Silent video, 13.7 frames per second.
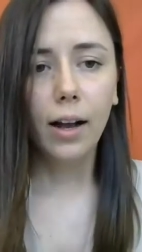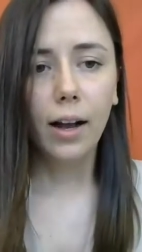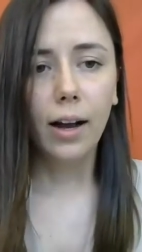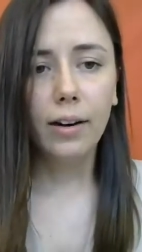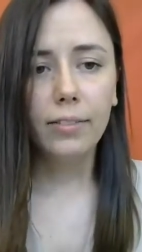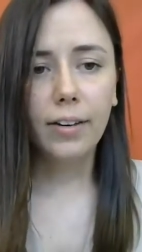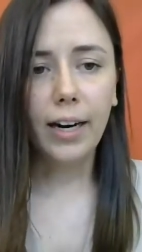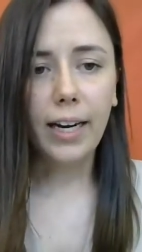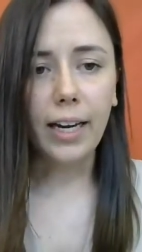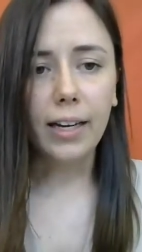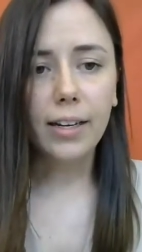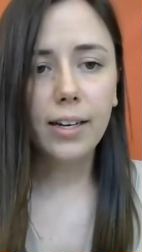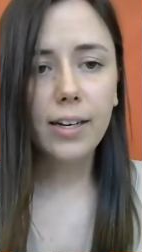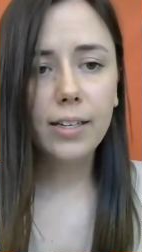
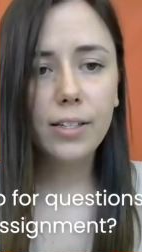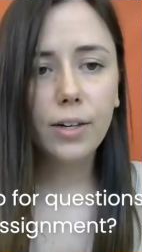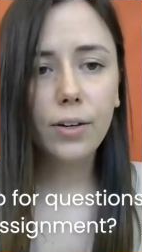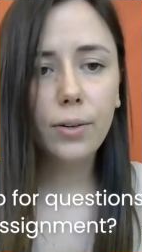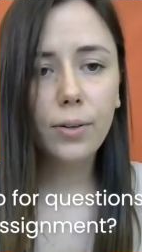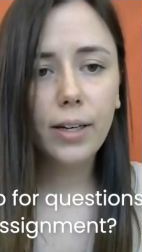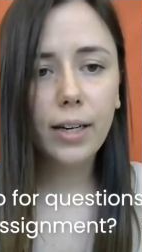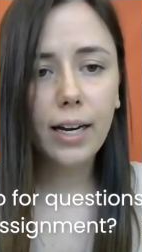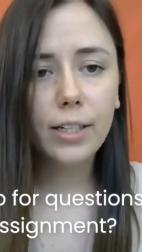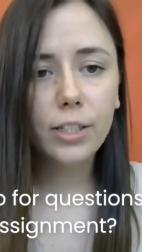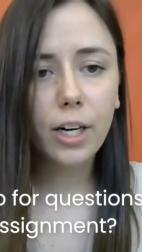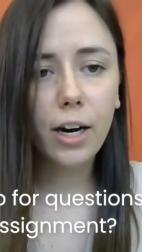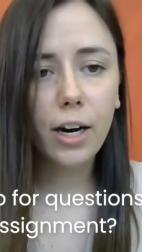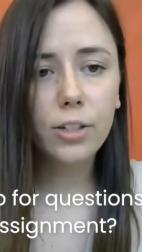Alrighty, so who can I
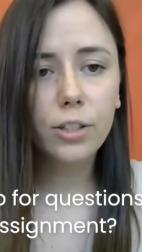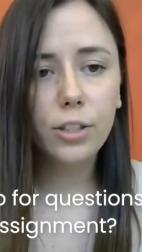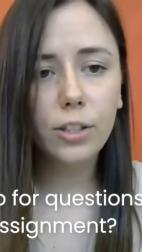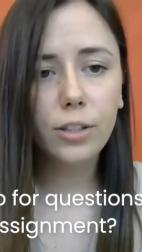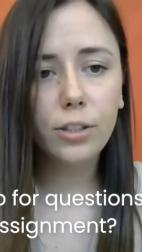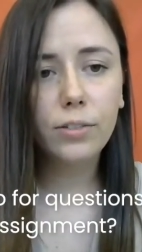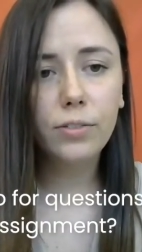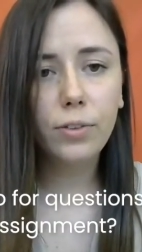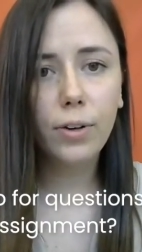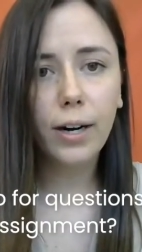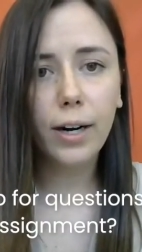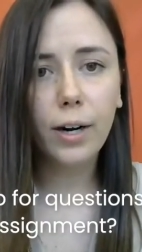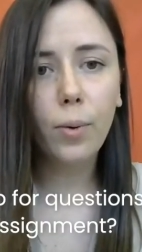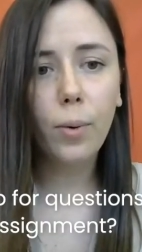turn to
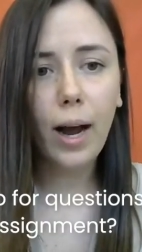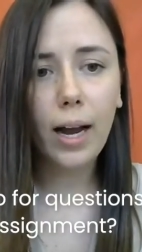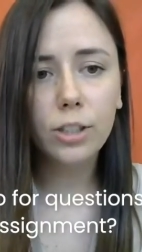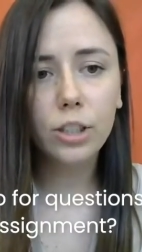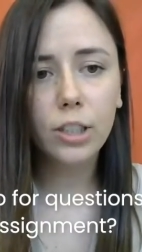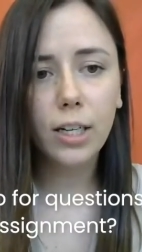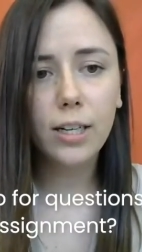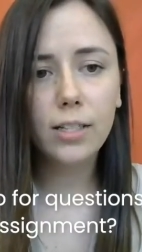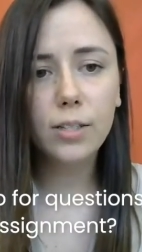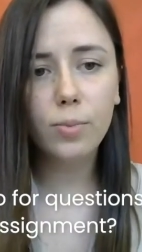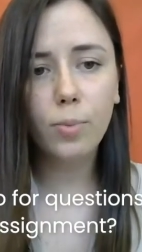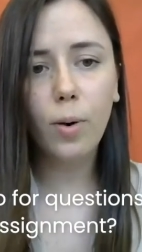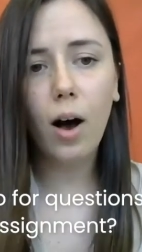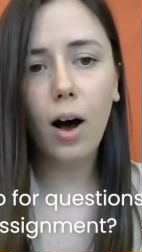for questions
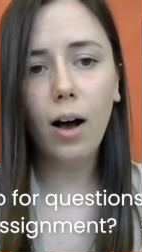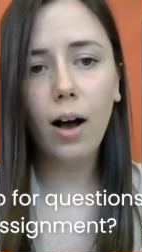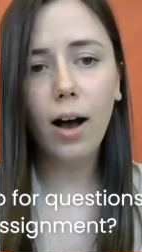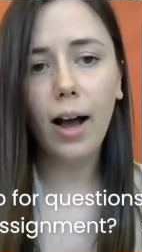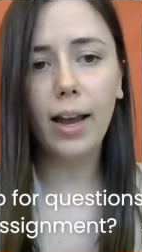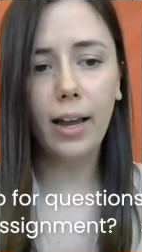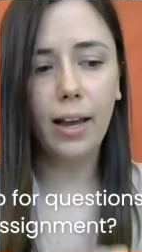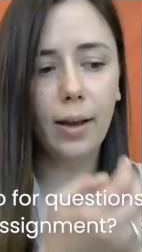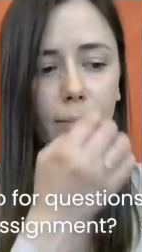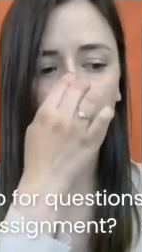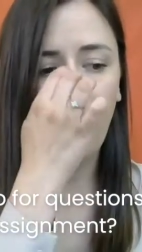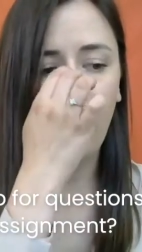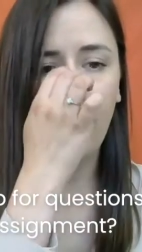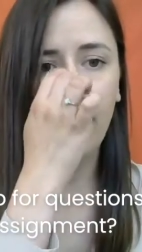while I am
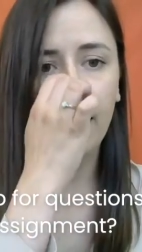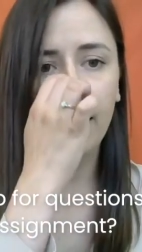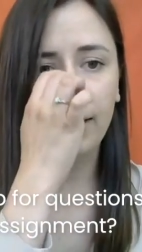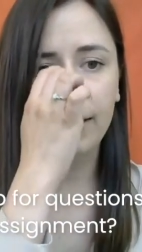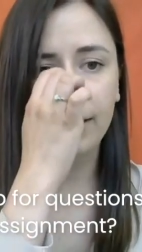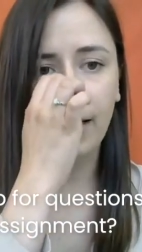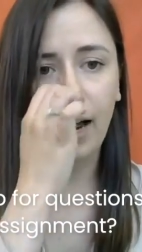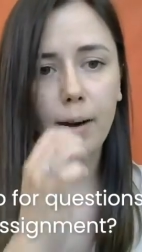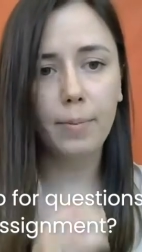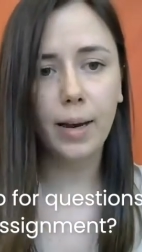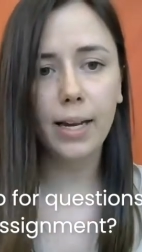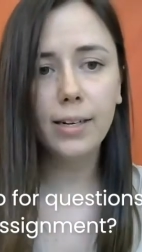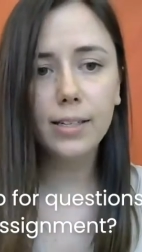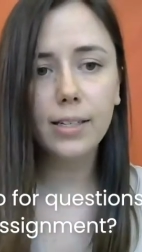on
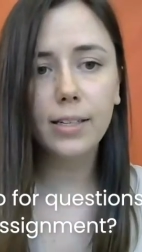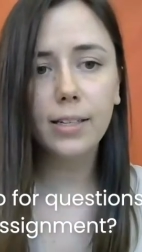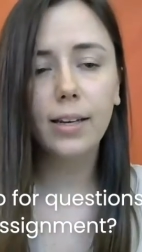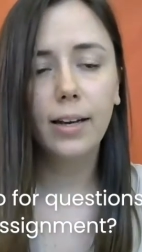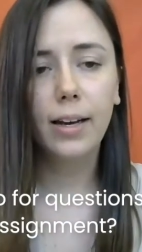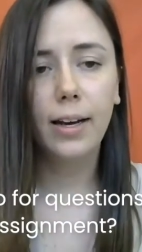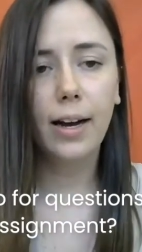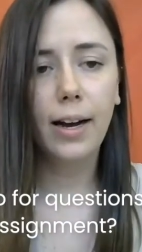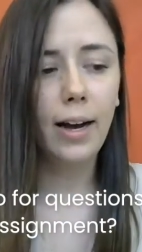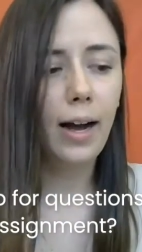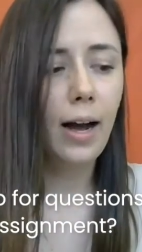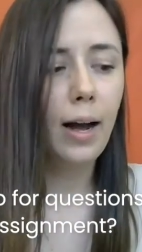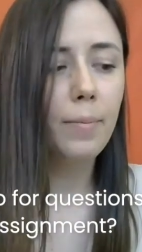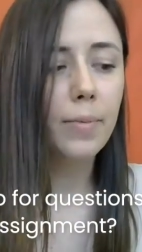assignment?
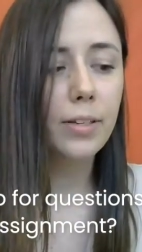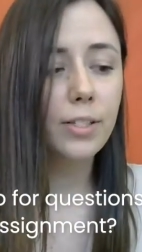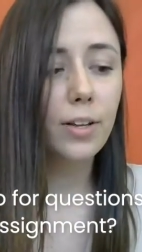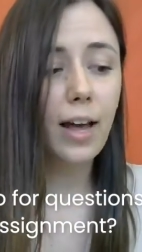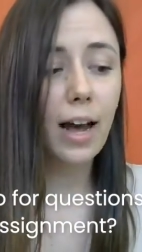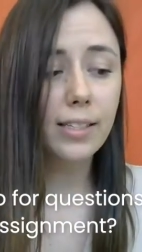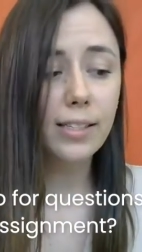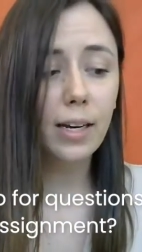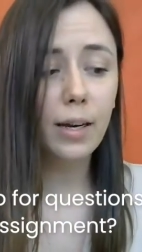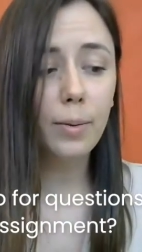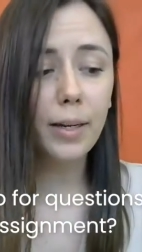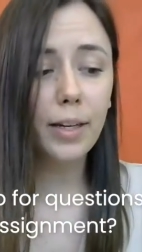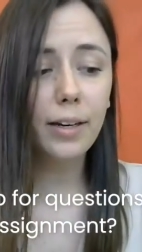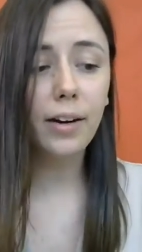So that's going to
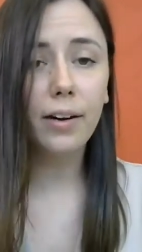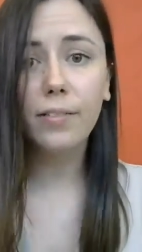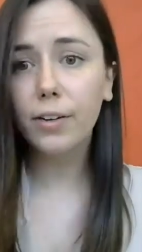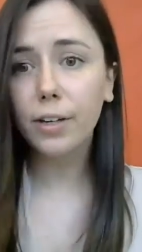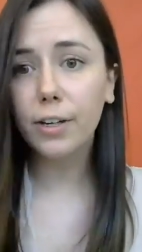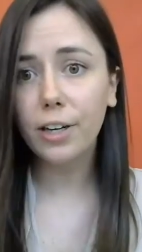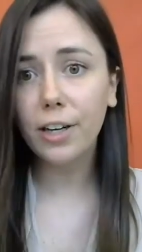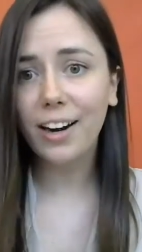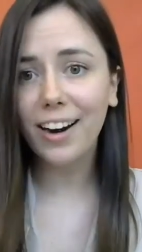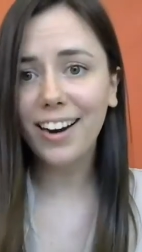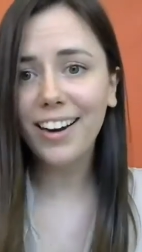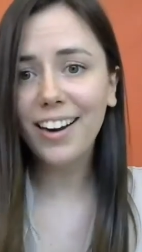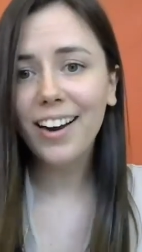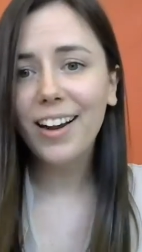be your recruiter.